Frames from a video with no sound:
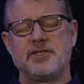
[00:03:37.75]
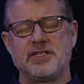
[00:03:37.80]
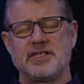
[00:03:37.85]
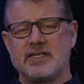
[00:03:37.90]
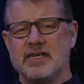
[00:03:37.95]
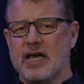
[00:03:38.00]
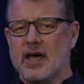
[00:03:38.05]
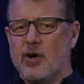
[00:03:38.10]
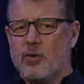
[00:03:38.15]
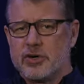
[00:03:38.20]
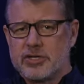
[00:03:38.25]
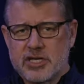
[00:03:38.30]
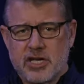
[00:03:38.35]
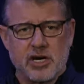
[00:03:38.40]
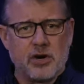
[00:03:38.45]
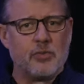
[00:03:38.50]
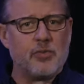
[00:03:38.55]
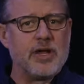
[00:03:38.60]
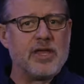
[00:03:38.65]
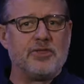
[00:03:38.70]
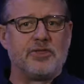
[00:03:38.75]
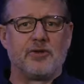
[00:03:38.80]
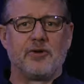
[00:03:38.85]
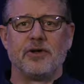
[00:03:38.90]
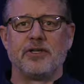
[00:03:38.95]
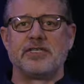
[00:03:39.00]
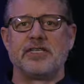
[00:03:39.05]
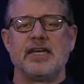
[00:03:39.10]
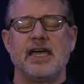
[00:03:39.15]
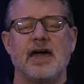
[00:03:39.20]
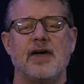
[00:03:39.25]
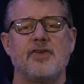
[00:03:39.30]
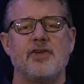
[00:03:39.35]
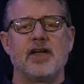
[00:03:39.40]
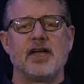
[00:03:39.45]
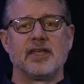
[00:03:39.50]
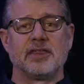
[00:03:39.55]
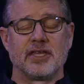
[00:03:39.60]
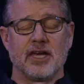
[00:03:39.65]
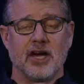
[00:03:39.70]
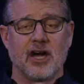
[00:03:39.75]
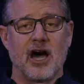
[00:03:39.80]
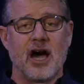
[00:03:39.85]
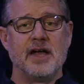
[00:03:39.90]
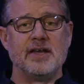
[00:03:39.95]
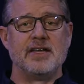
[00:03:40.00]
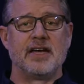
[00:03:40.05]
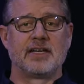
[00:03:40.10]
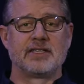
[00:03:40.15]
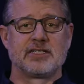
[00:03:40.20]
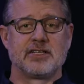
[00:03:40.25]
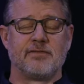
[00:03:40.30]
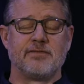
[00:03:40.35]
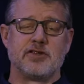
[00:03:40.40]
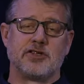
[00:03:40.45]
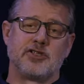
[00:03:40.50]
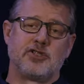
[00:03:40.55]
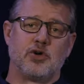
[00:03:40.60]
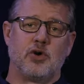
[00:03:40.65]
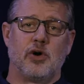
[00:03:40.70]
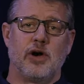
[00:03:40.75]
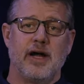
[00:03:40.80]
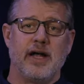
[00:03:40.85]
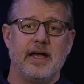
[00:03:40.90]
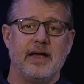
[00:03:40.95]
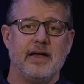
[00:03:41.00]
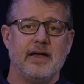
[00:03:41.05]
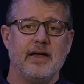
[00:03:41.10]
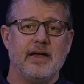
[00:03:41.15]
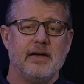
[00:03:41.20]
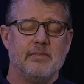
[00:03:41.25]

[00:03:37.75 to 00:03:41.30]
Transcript: Just we're just going to read through it together and get the context of the story.